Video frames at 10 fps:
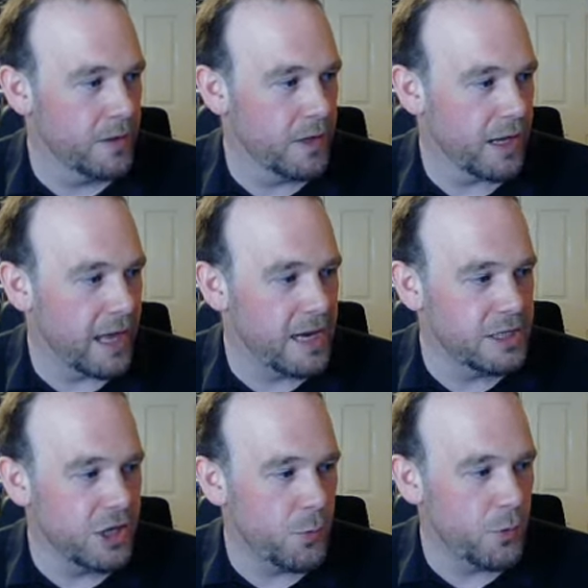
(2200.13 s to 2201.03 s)

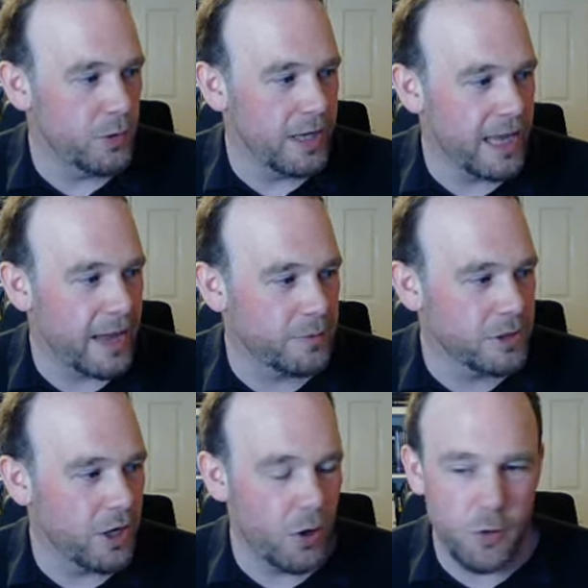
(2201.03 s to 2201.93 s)
Occasionally, you will
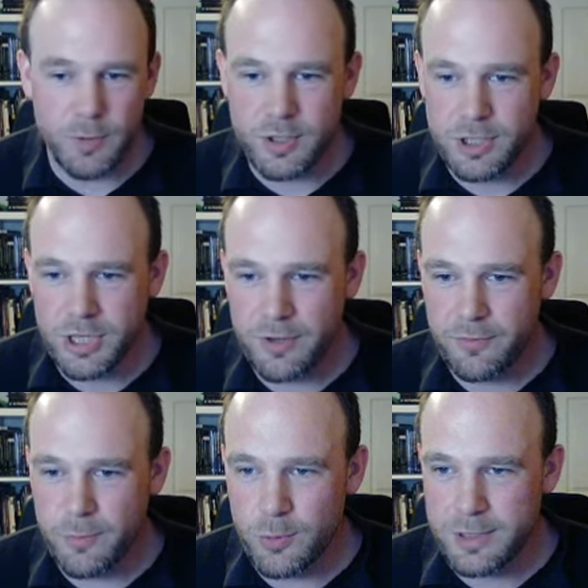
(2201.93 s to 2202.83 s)
encounter omens of
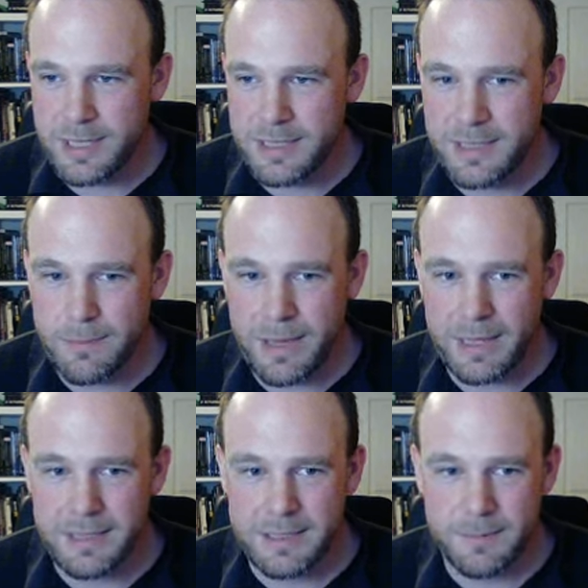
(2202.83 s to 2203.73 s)
more distant
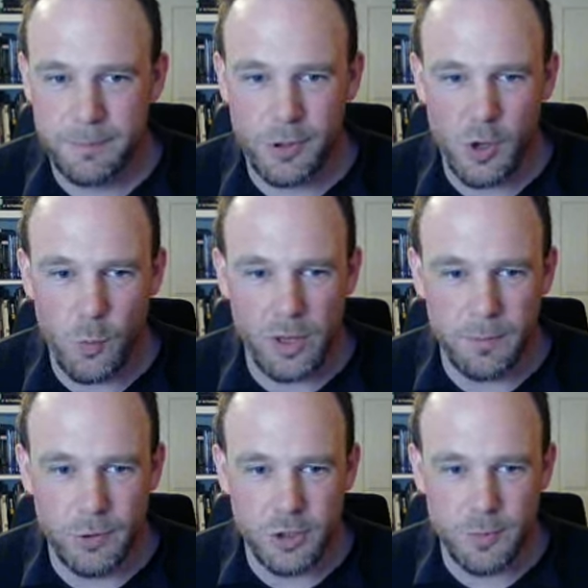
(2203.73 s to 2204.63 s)
myths, but you will
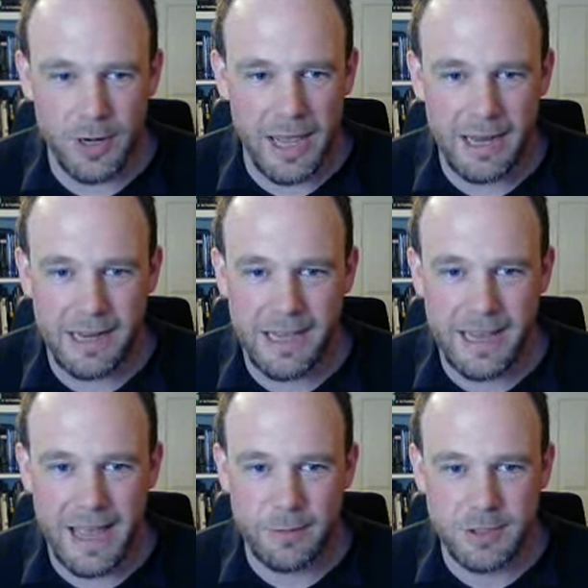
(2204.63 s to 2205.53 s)
much more likely
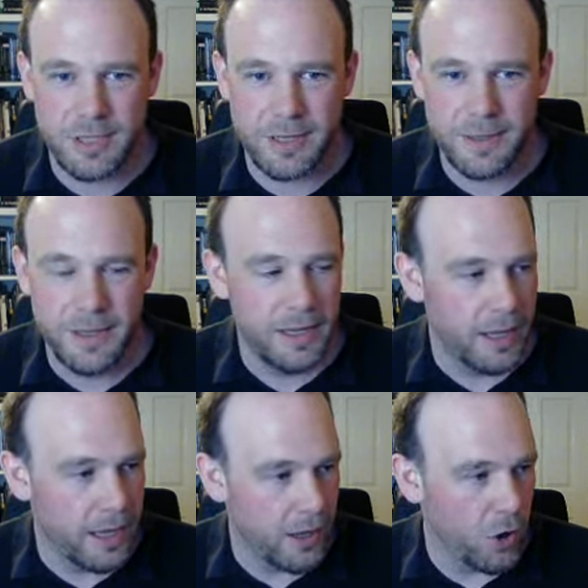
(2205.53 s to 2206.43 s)
encounter
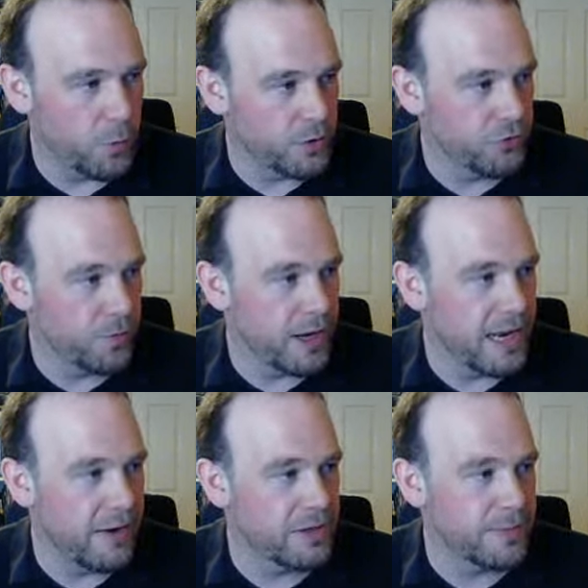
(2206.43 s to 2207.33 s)
uh, omens from the
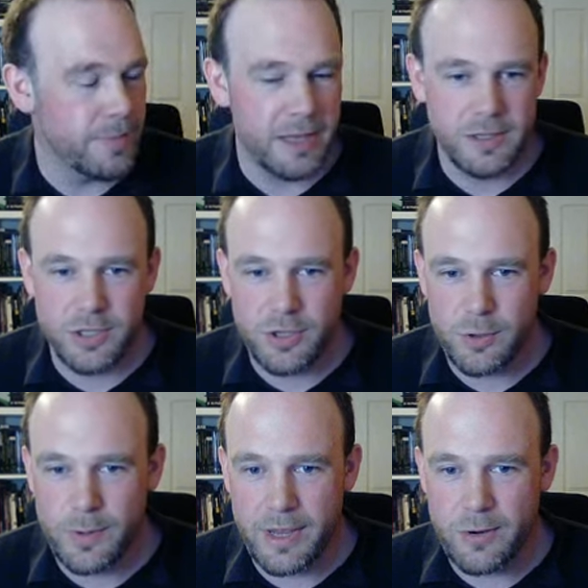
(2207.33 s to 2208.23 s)
nearest myth to
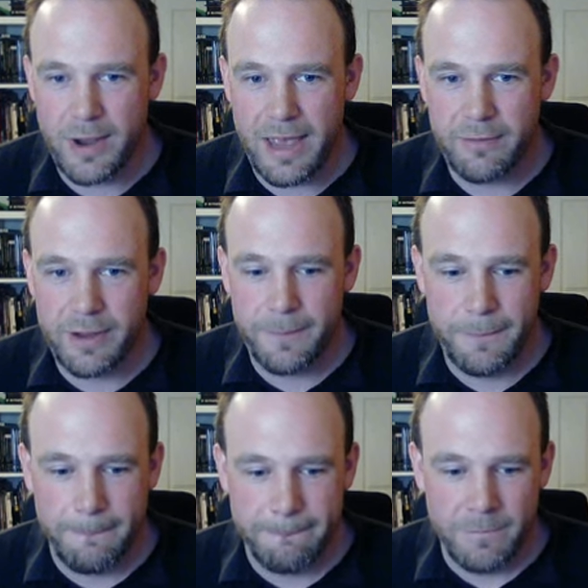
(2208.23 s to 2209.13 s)
you in your area.
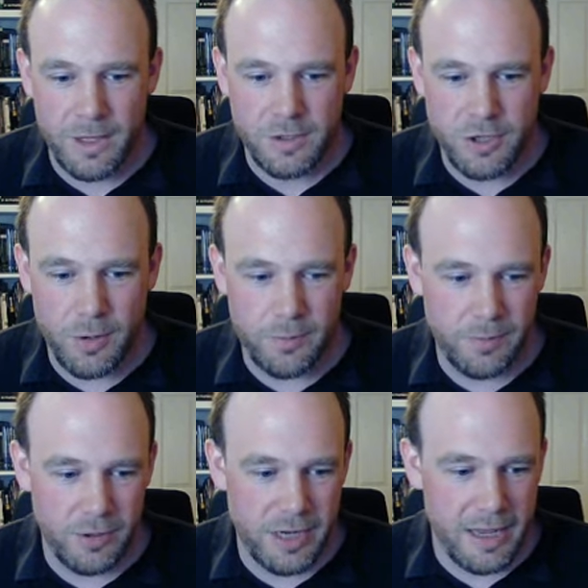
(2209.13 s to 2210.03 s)
So,
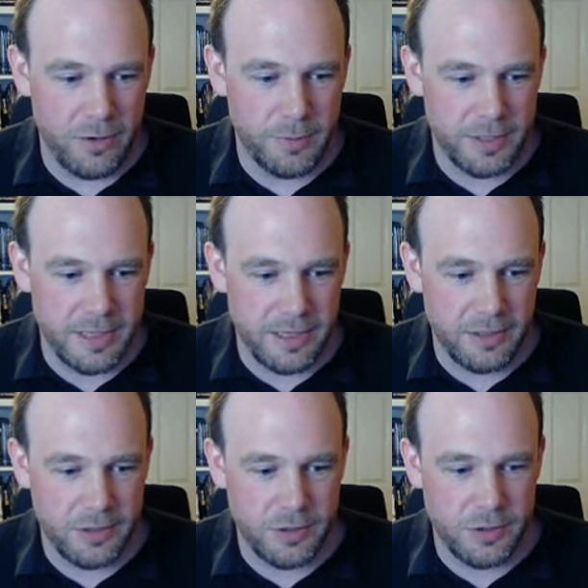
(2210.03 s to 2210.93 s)
yeah, number
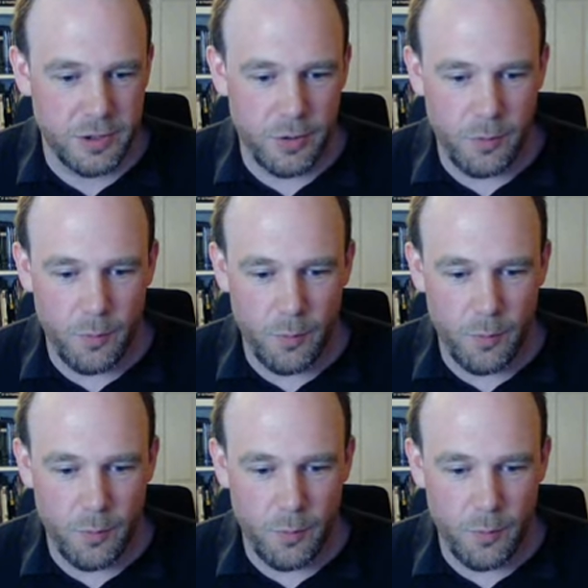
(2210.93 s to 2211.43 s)
six. So,